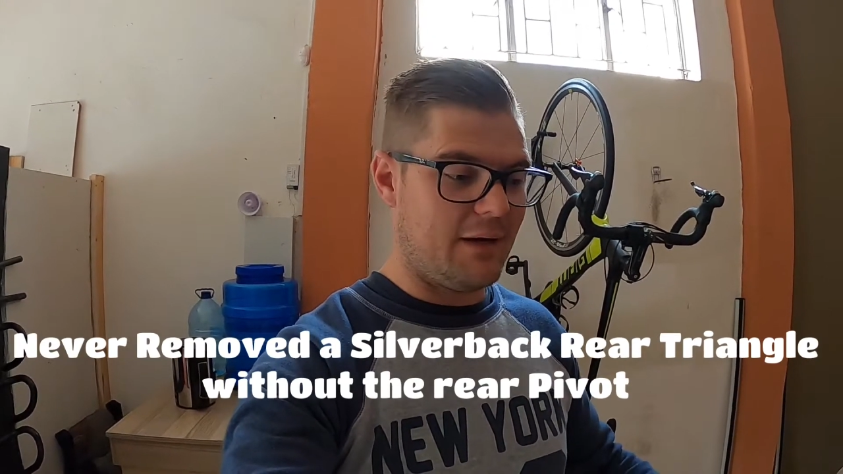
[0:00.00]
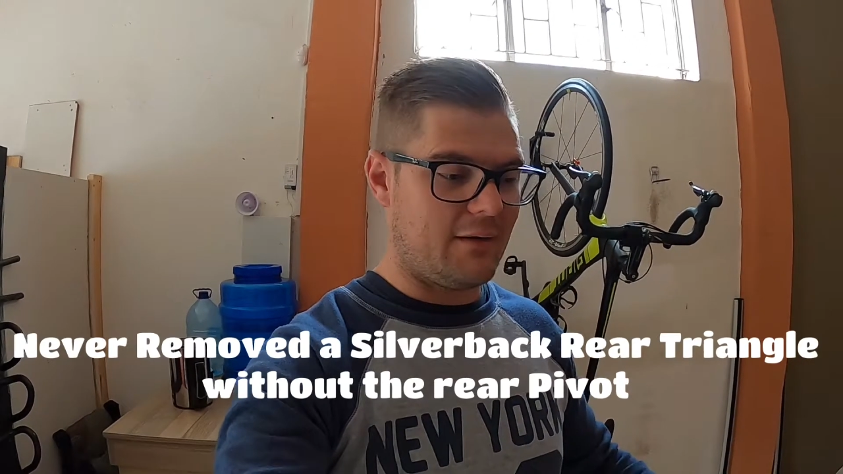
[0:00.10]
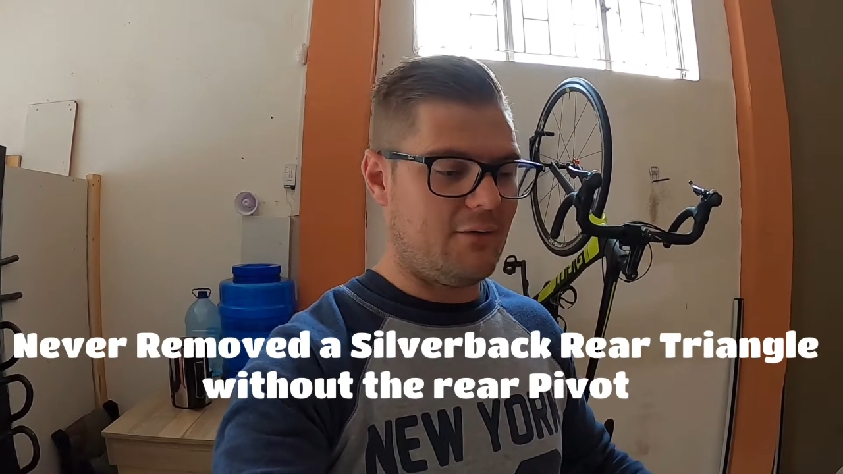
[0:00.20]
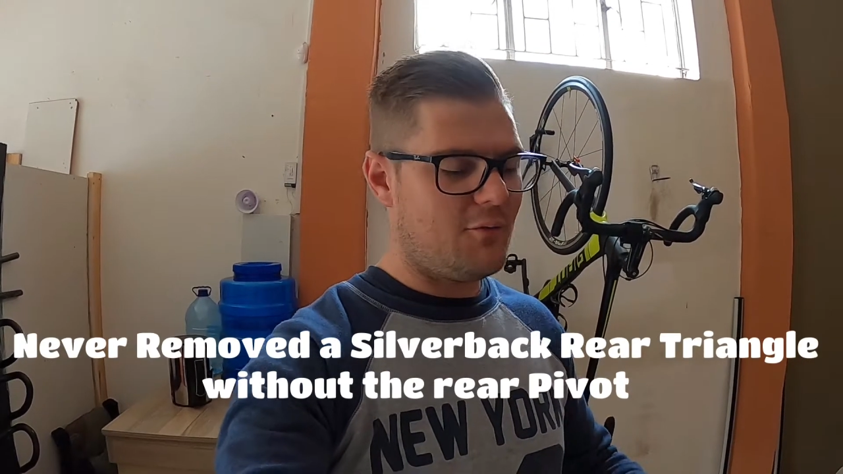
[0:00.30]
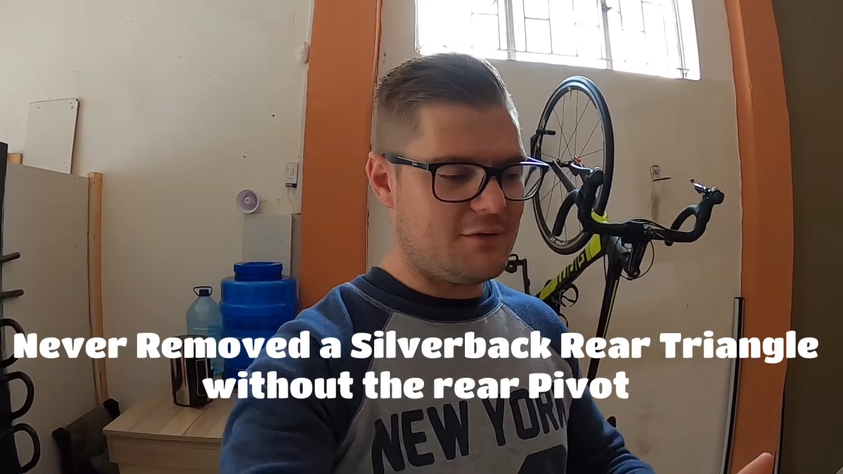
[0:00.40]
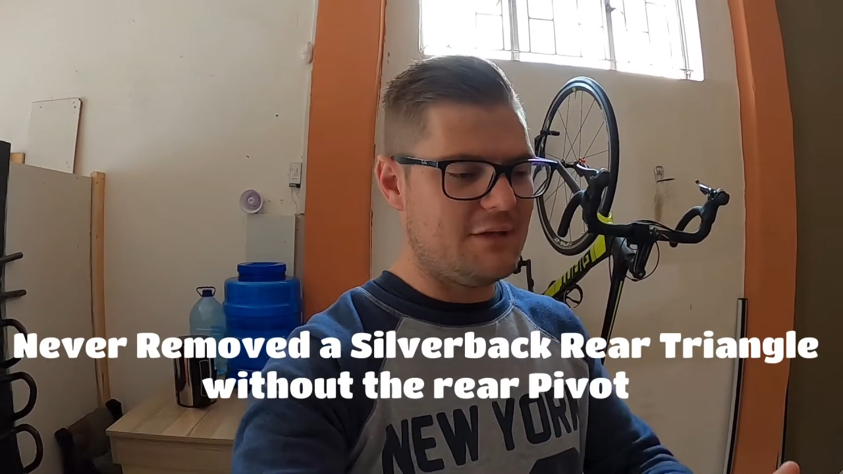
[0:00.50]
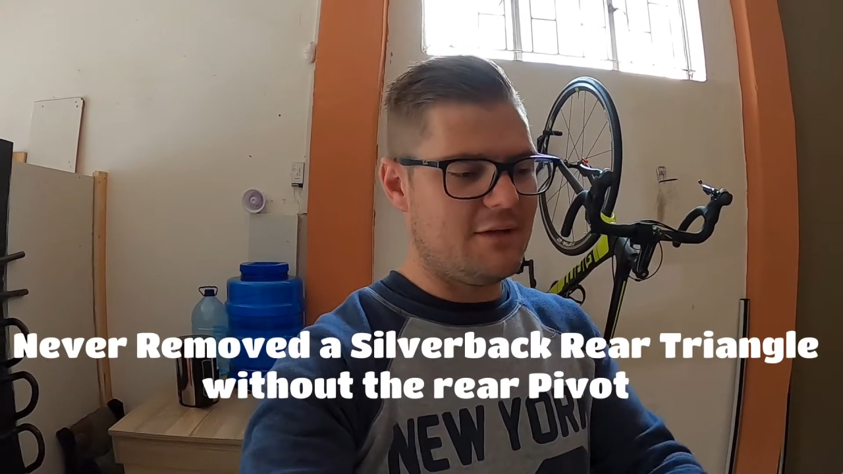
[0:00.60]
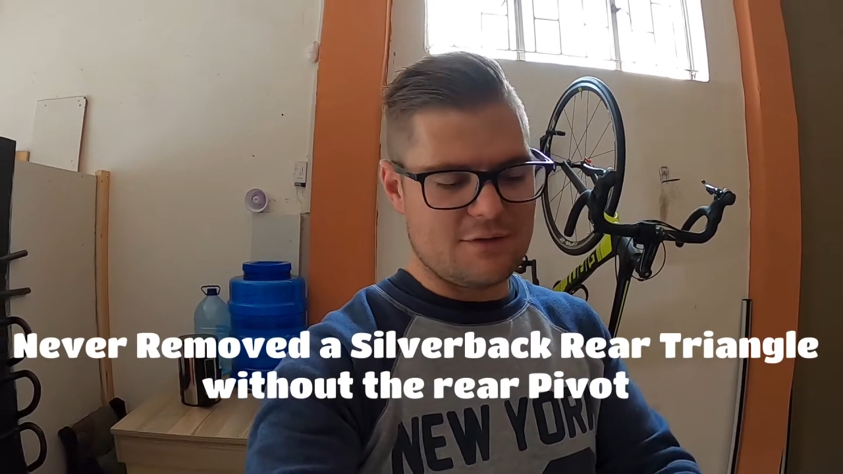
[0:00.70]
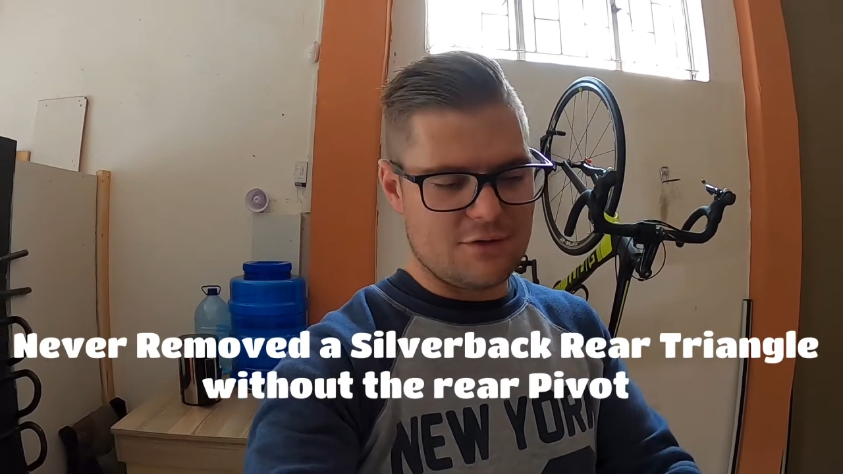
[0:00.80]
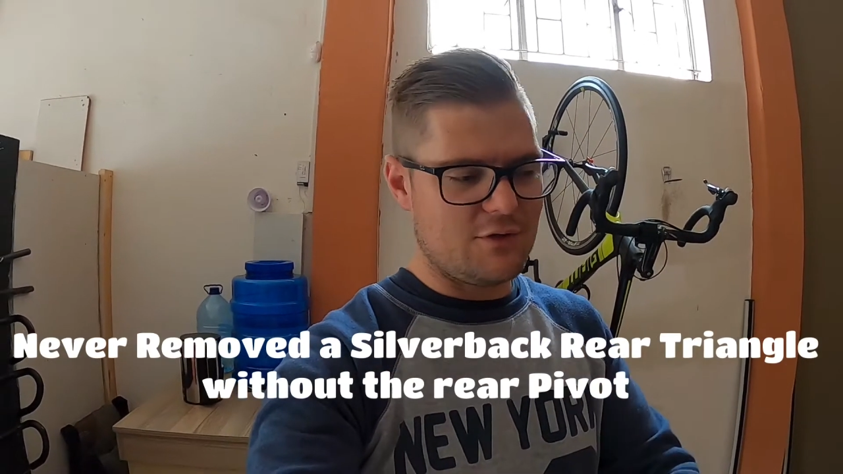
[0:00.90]
back.
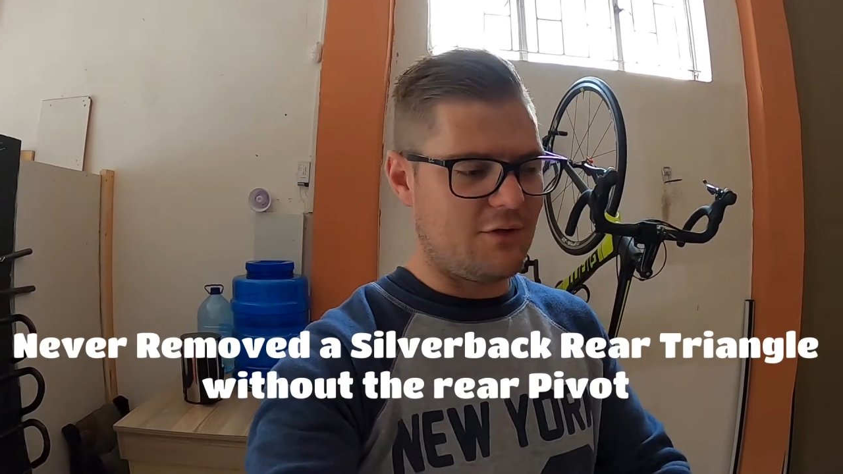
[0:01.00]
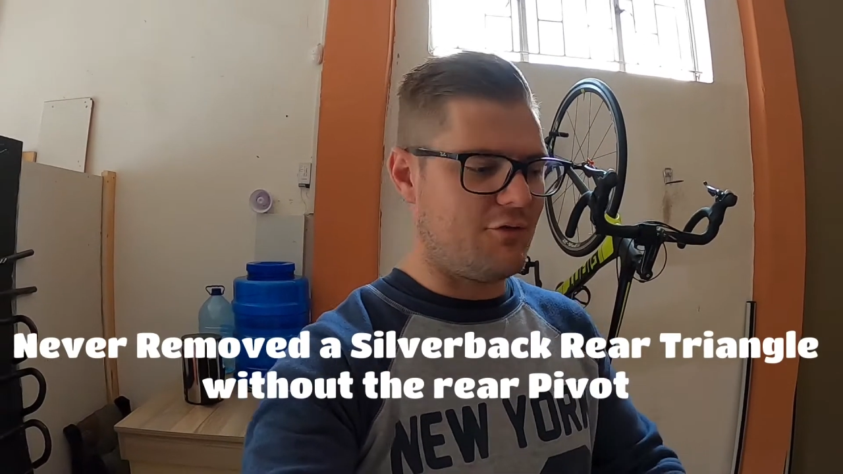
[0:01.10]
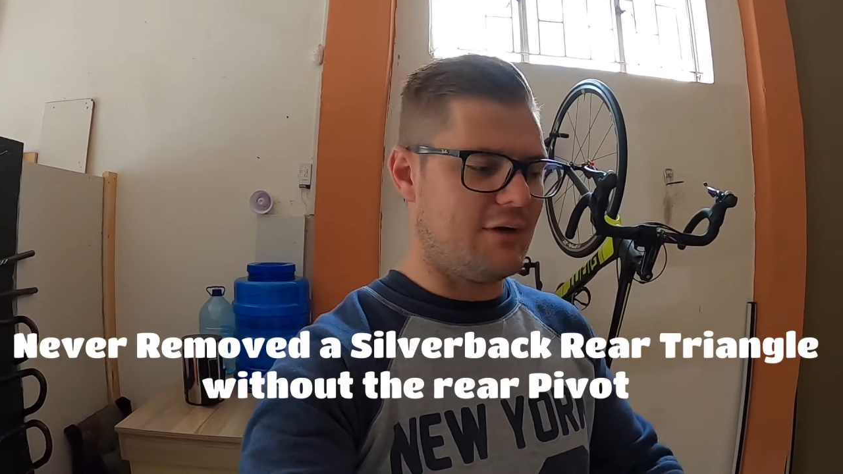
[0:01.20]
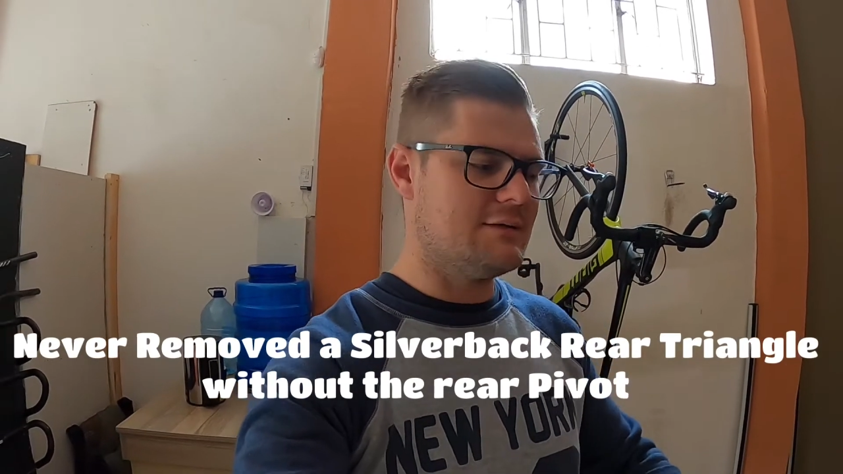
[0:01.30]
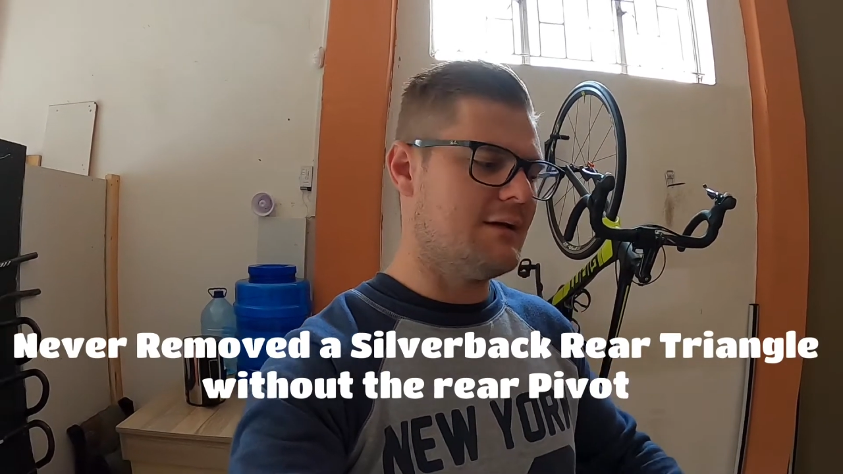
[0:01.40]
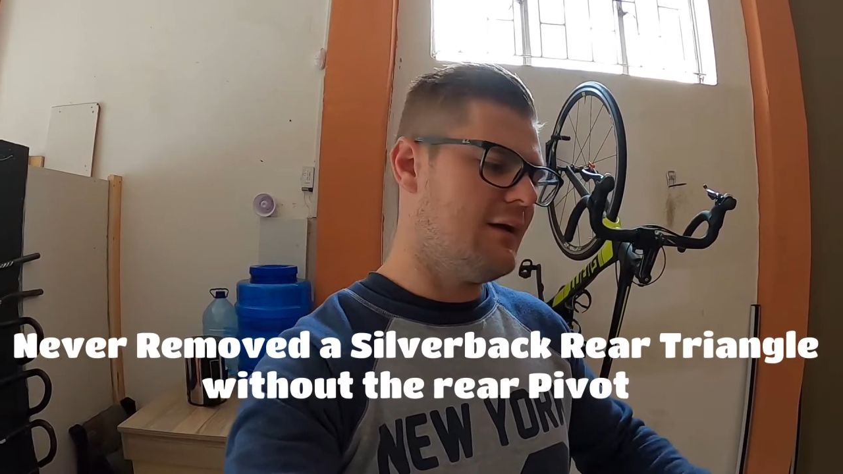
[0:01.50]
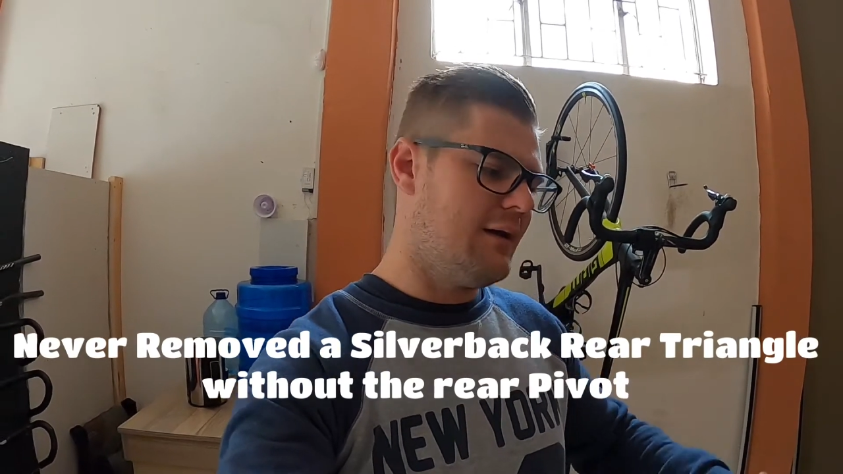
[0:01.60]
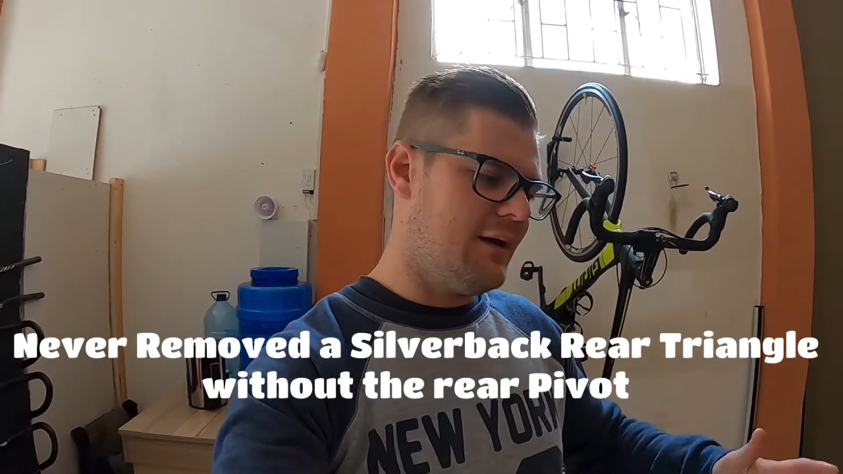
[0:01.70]
Obviously there's two to the front,